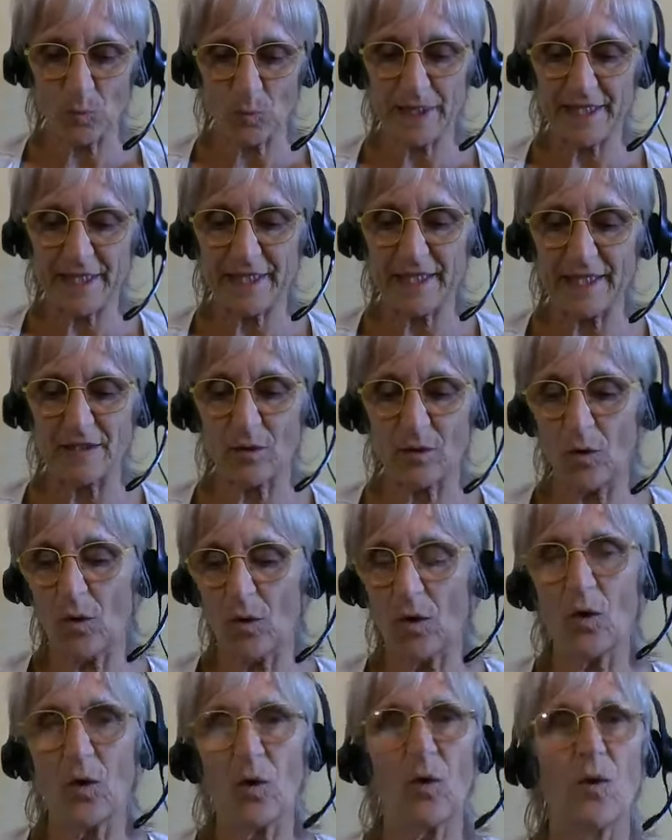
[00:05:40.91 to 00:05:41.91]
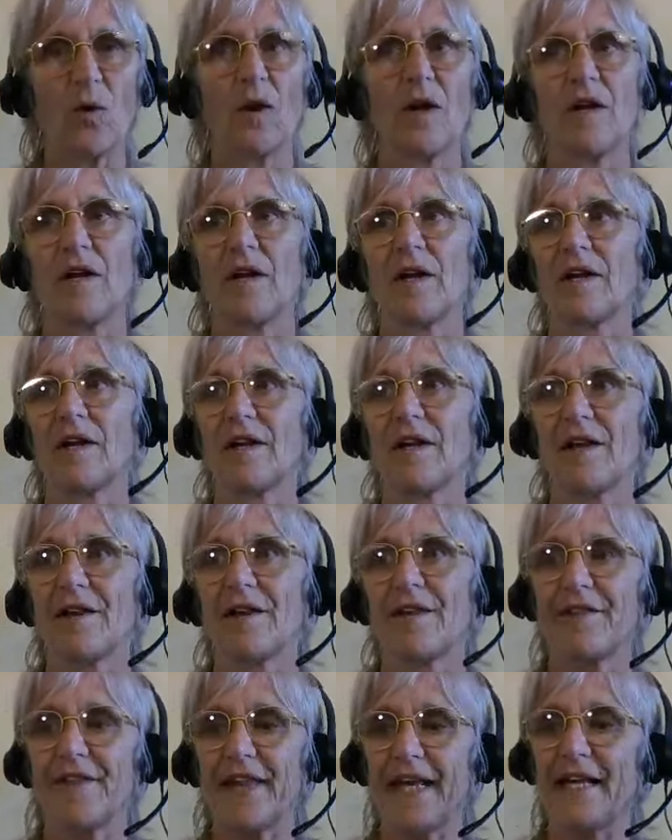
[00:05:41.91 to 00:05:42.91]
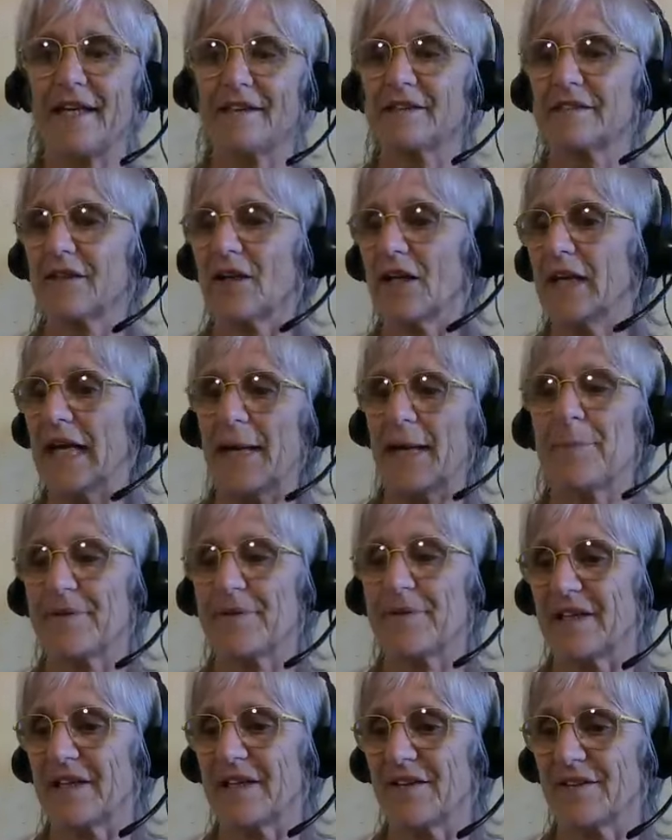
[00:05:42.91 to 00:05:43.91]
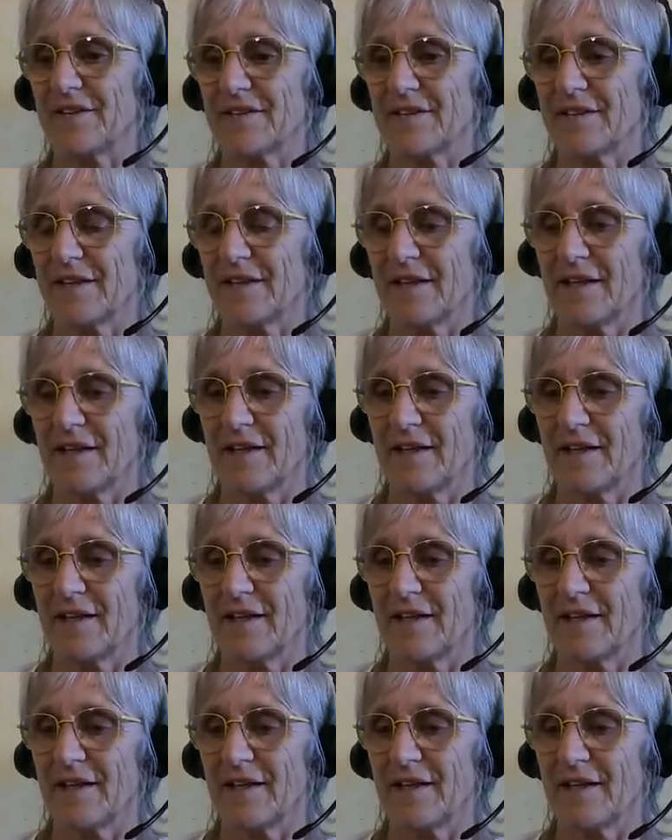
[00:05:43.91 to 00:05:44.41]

when that whole thing collapses,